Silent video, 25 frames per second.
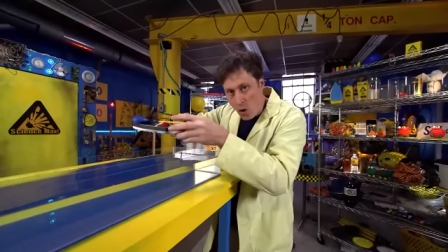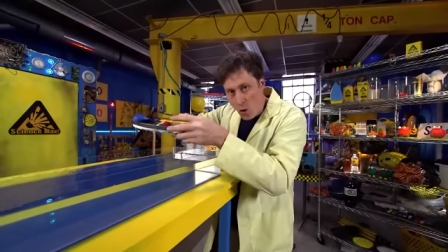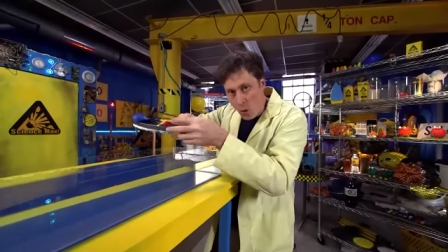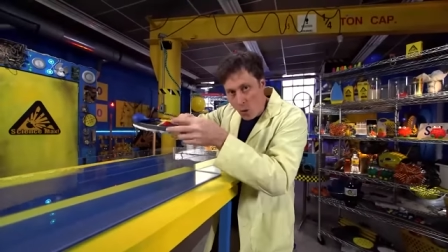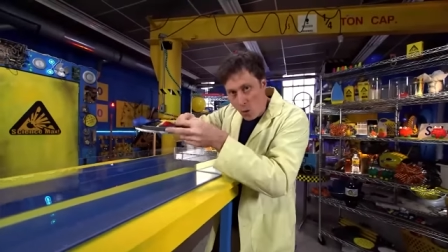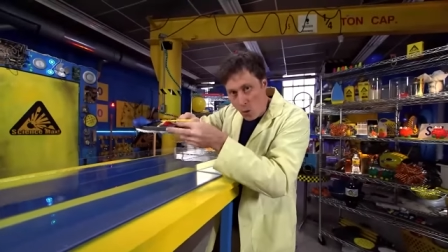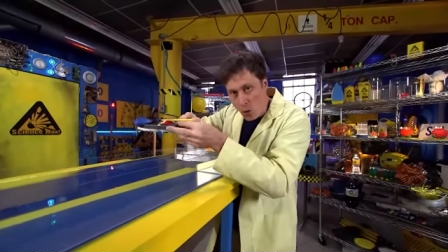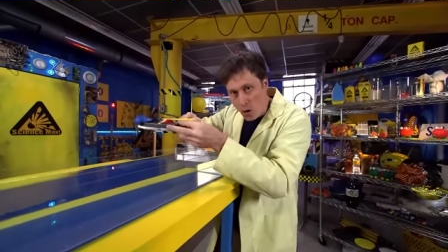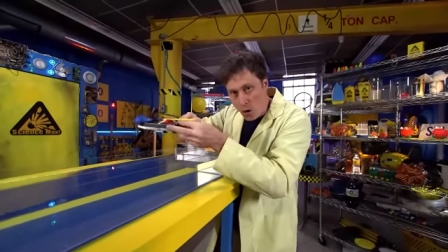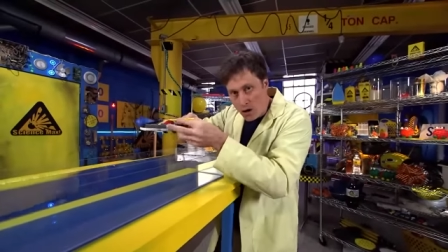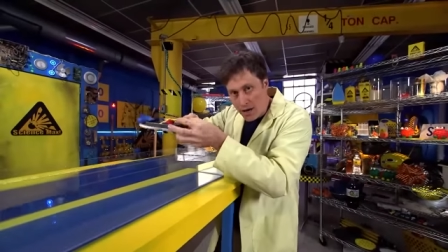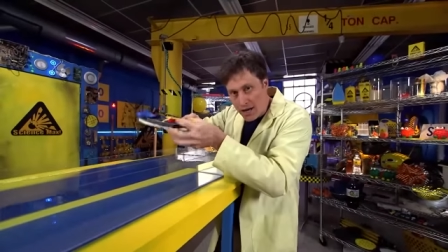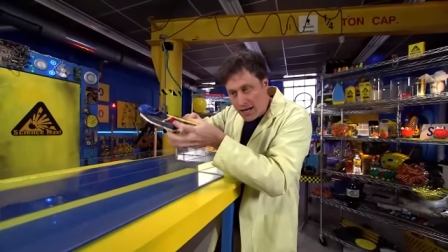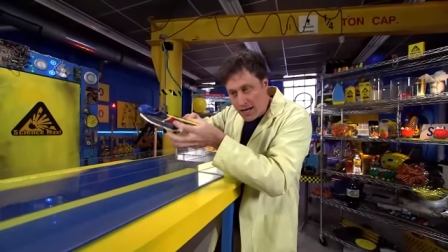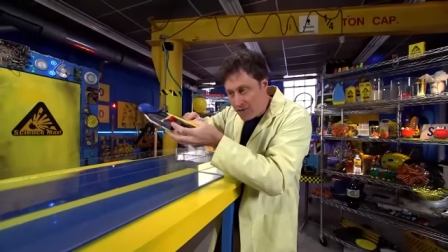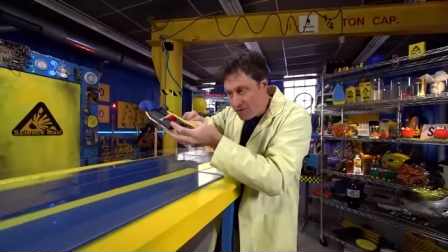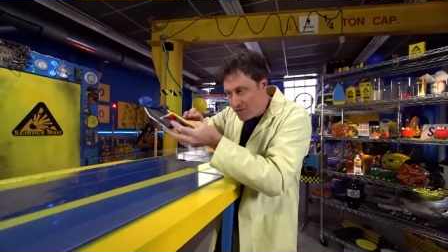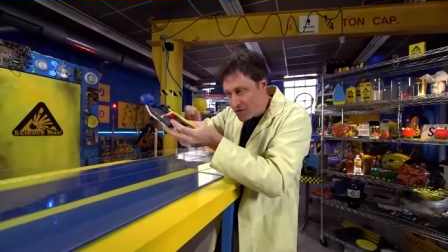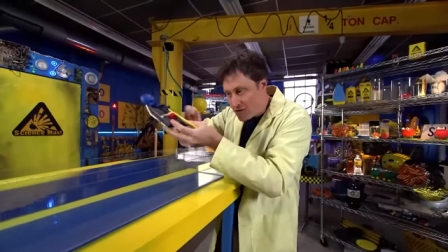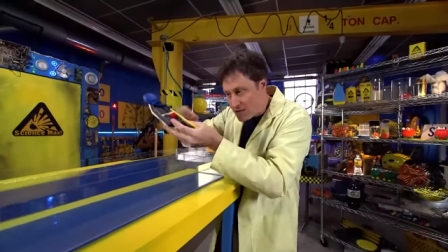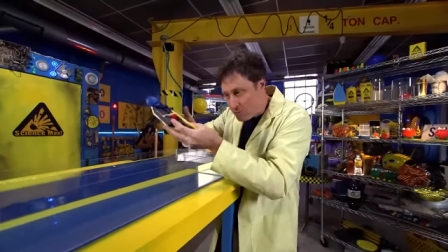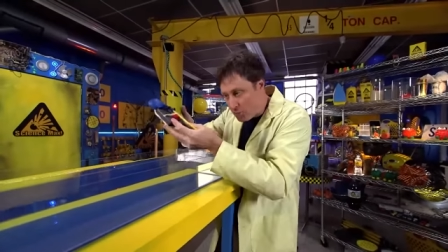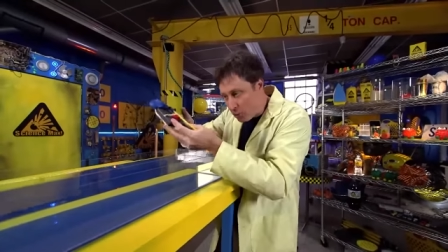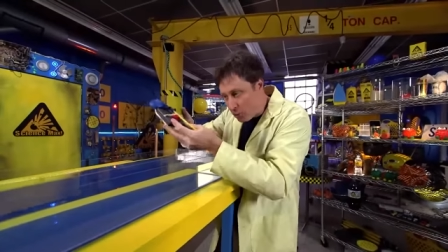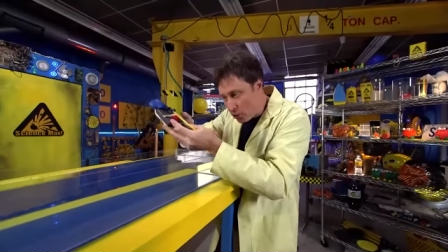or if
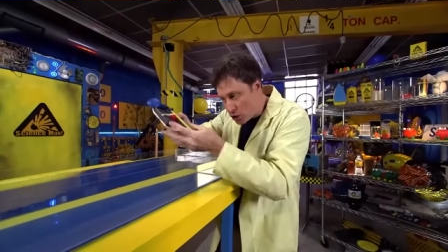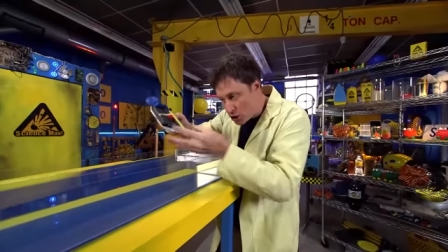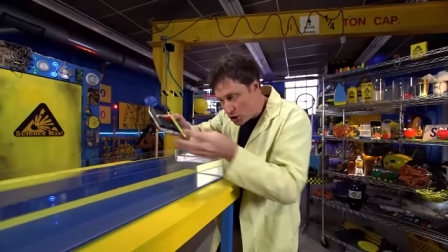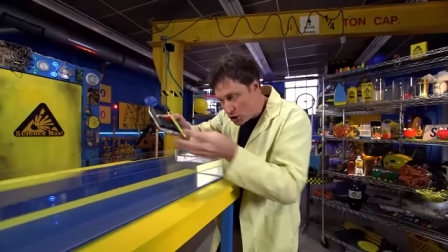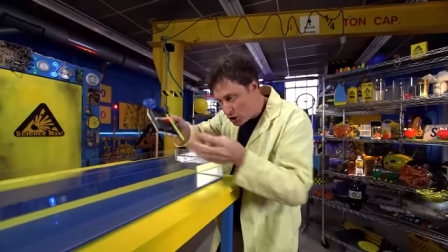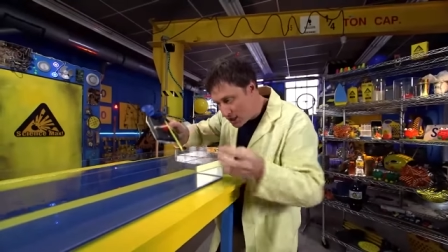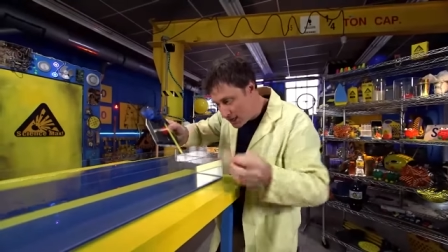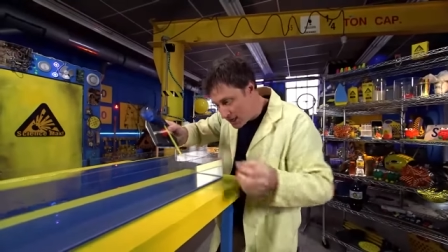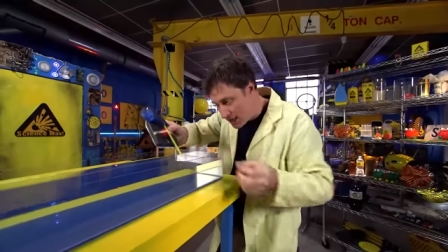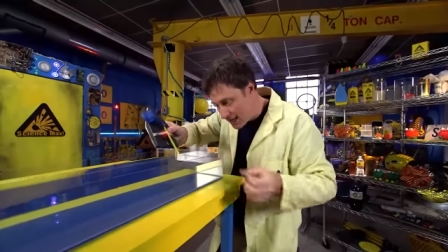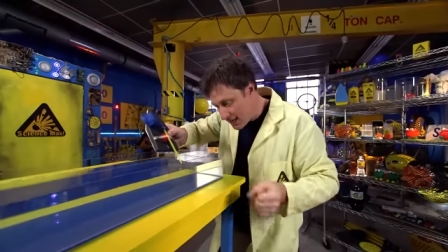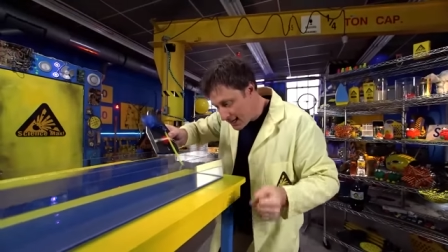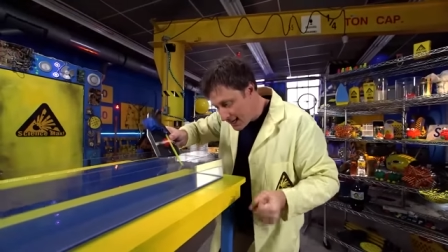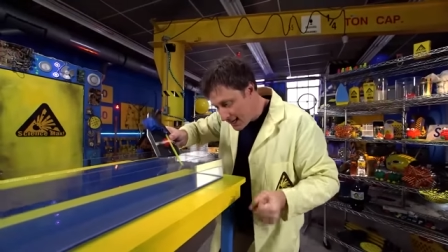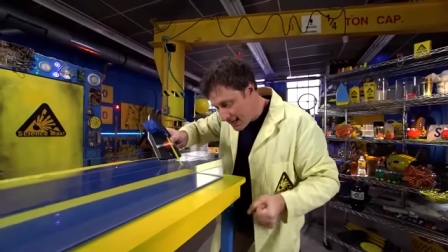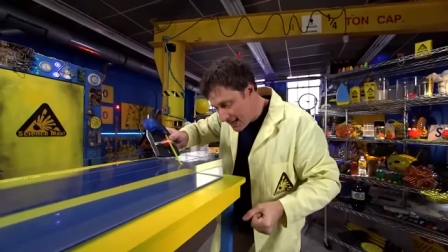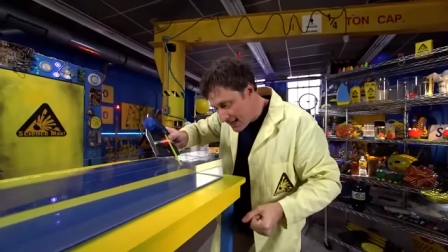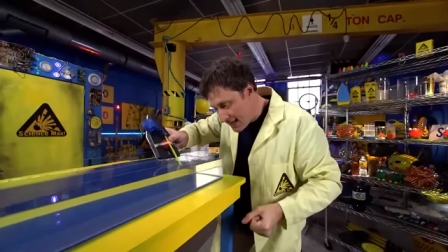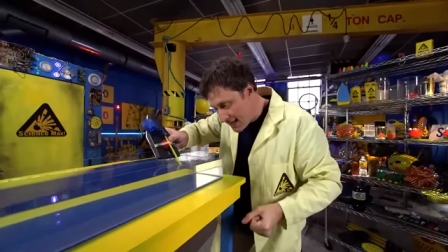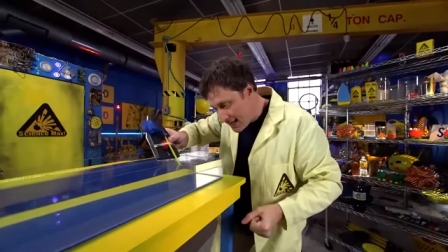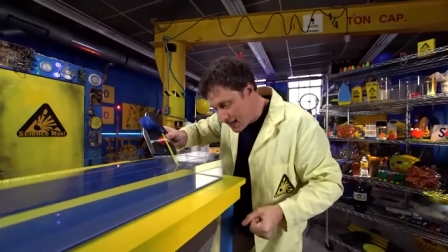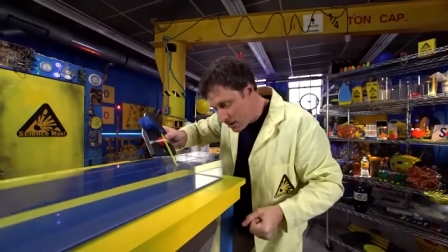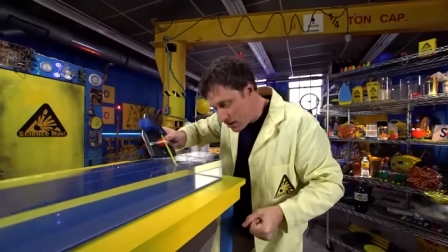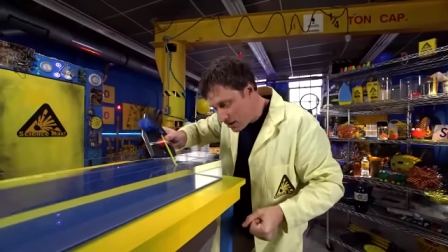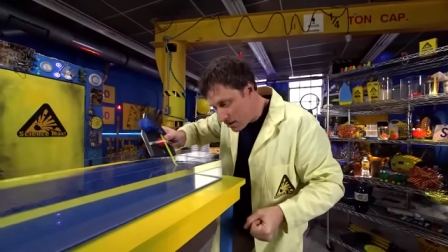it's pushing
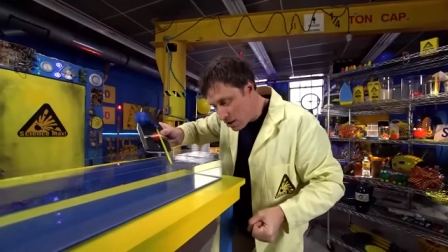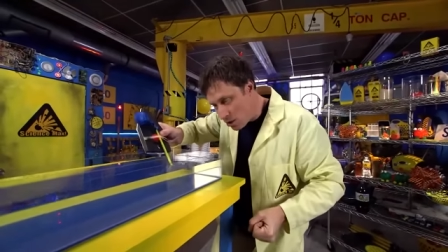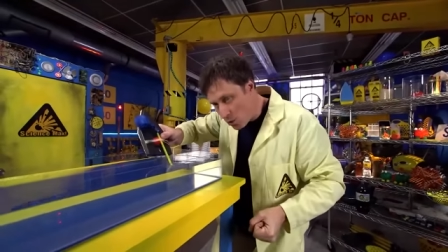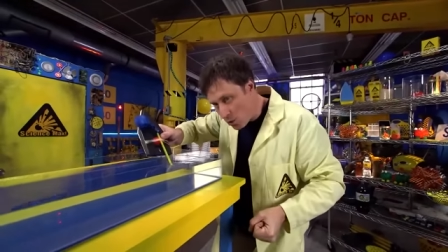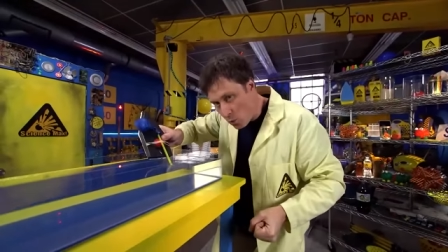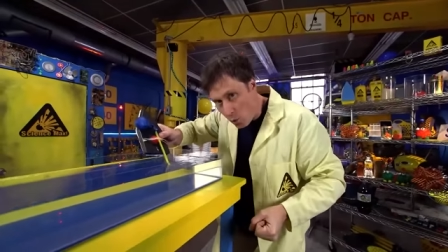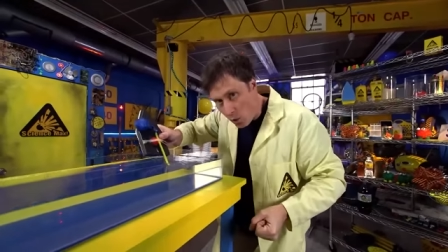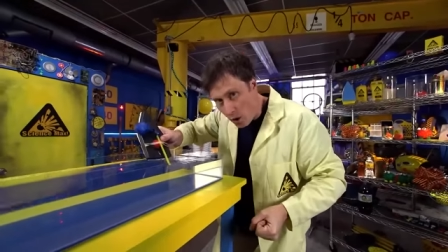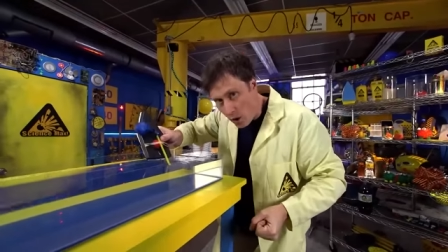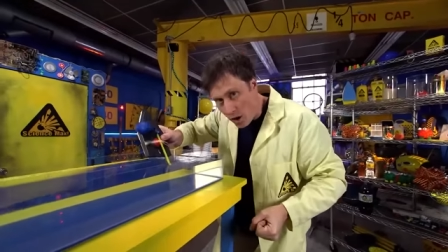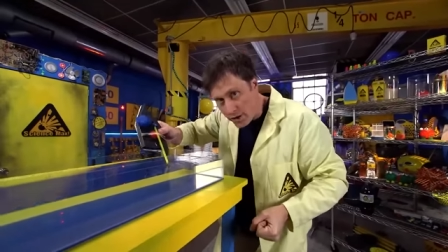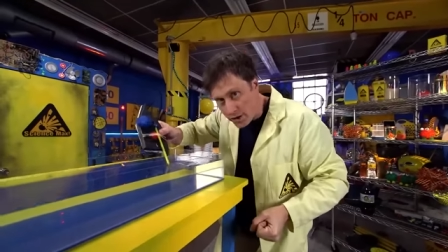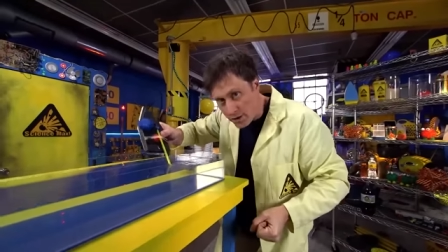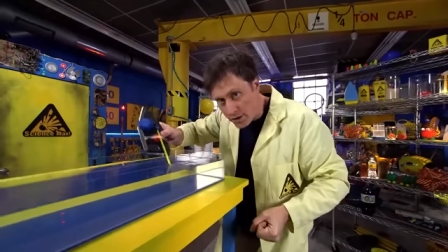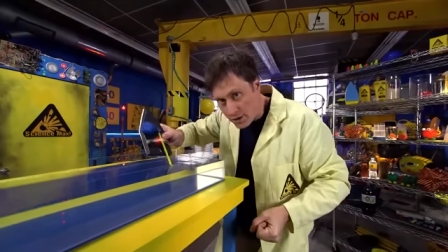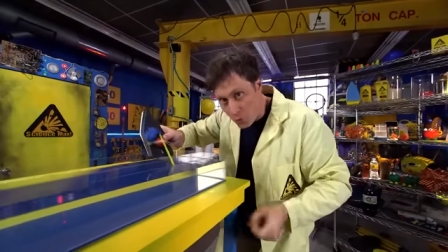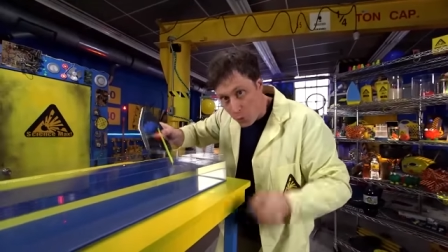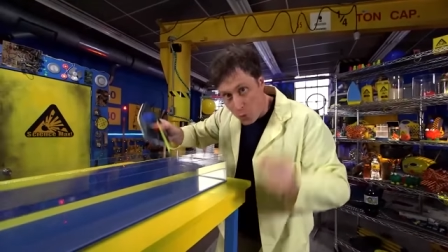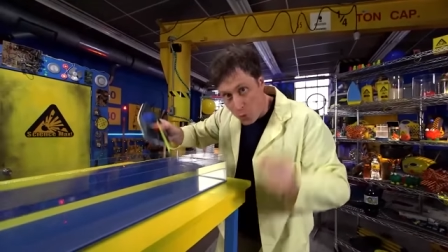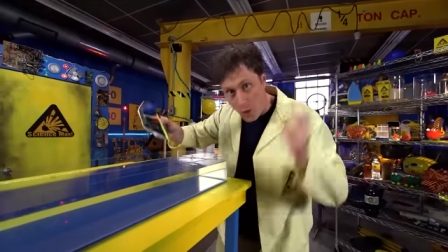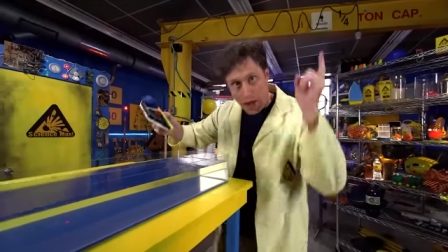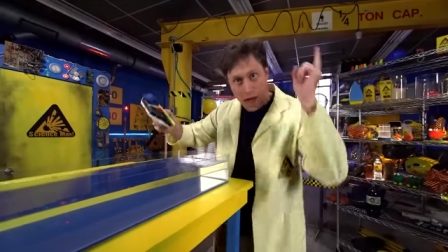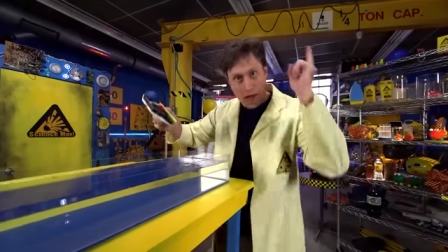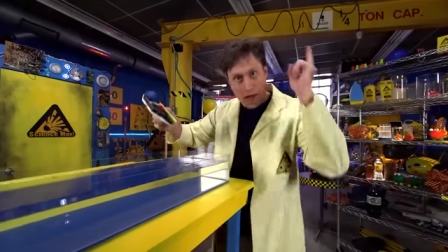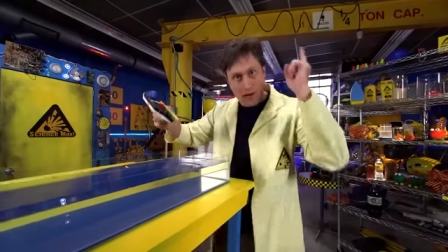in the water?
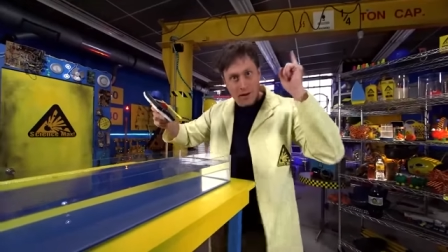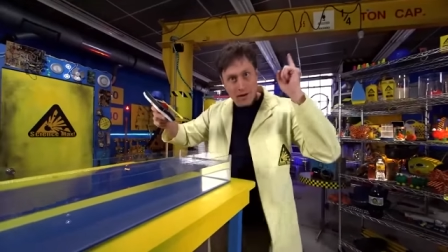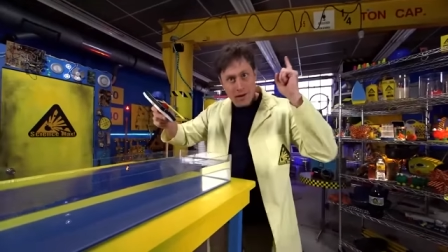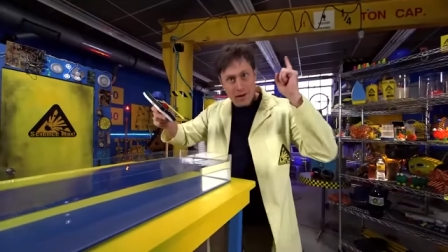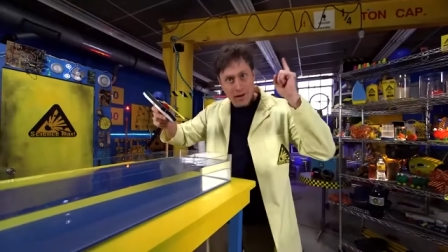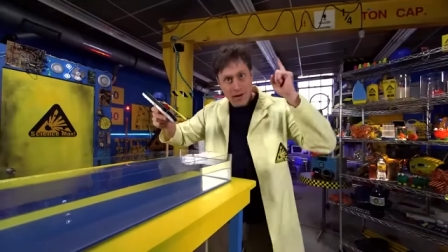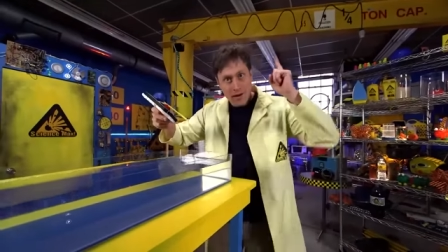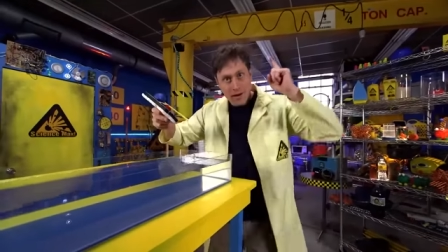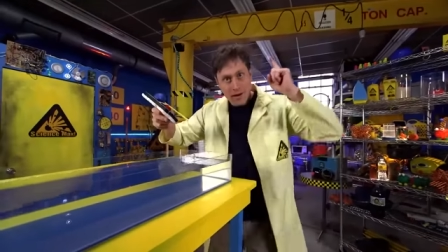Well,